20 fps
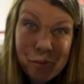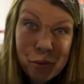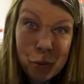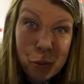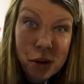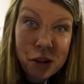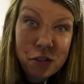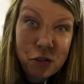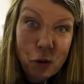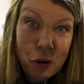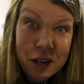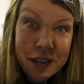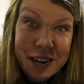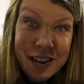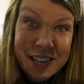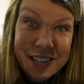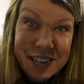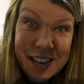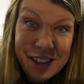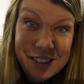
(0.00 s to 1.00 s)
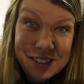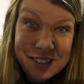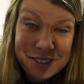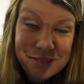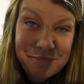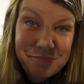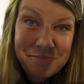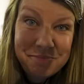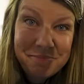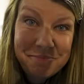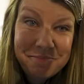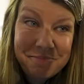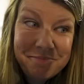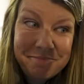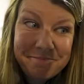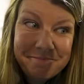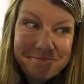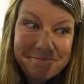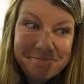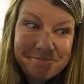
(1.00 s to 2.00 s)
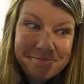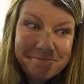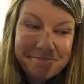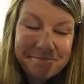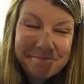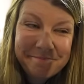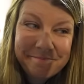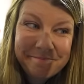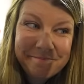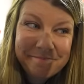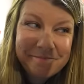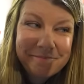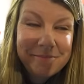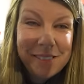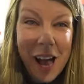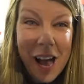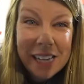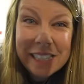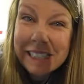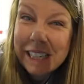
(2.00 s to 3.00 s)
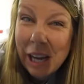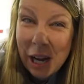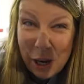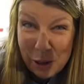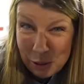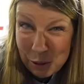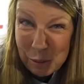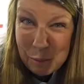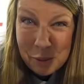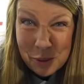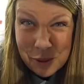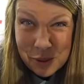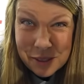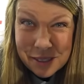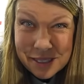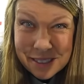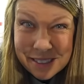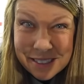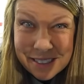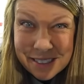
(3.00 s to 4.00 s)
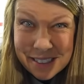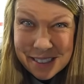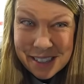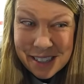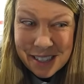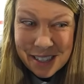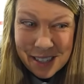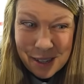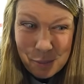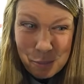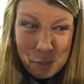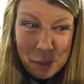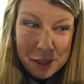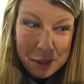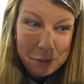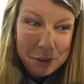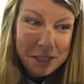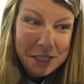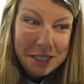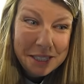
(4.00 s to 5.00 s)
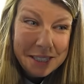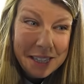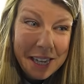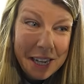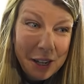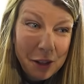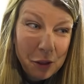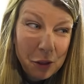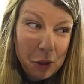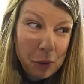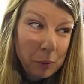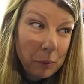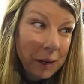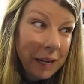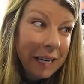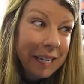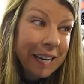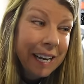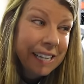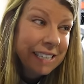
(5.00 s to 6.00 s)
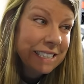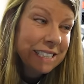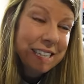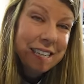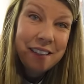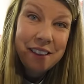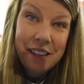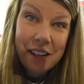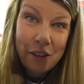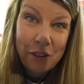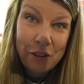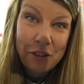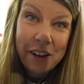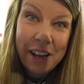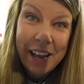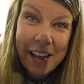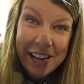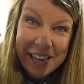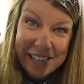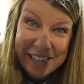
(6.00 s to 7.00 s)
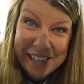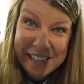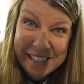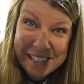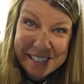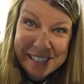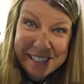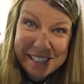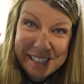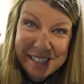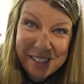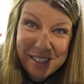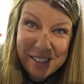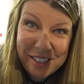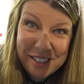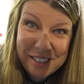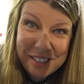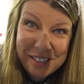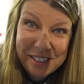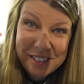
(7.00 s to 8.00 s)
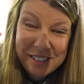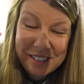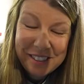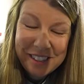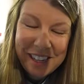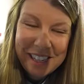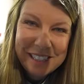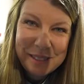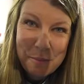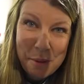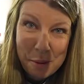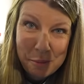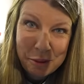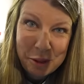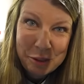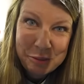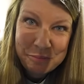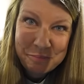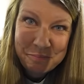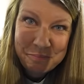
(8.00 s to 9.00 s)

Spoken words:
3.49 a gallon. Not terrible, but it was just like 3.19 the other day. So that's a bummer.